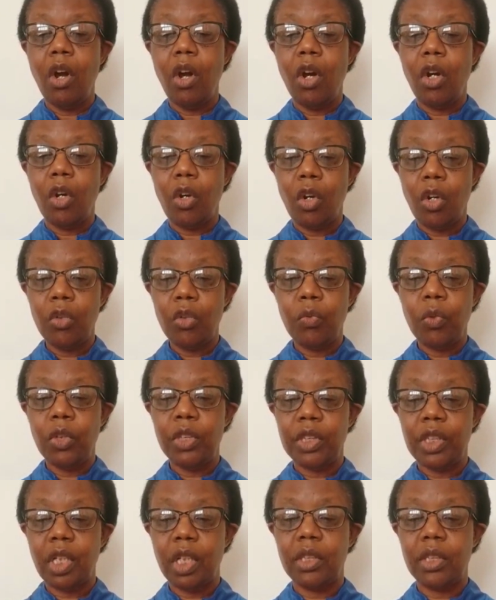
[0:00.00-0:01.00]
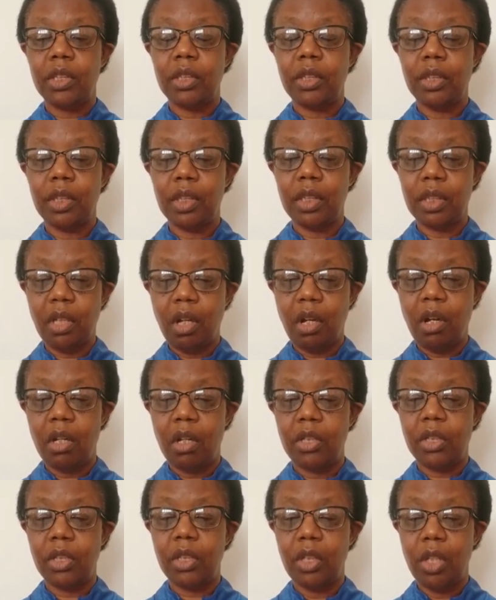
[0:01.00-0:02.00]
God wants us to start
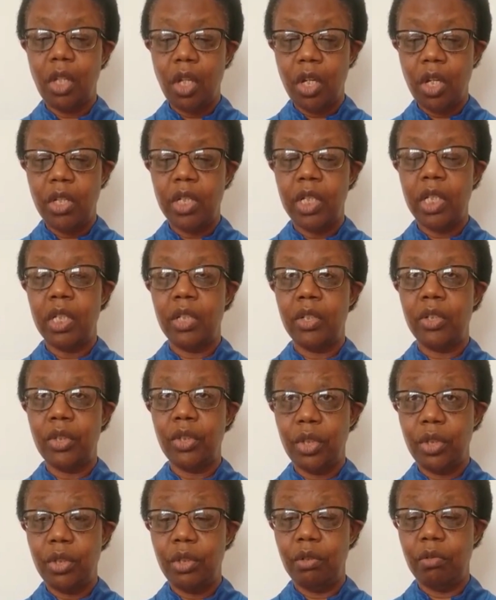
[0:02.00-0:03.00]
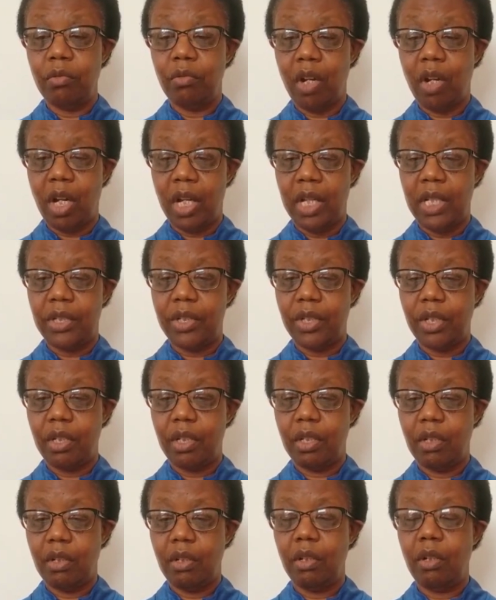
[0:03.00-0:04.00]
learning to do right
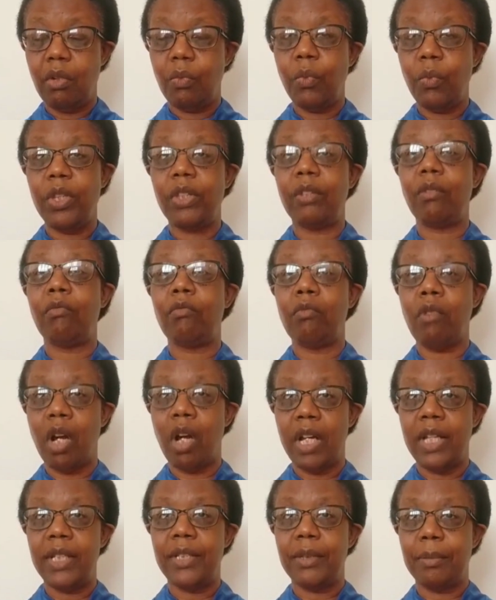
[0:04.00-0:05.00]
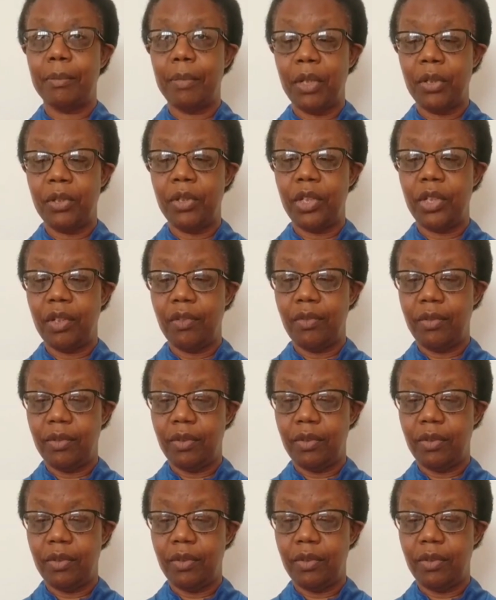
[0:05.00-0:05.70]
with a right motive.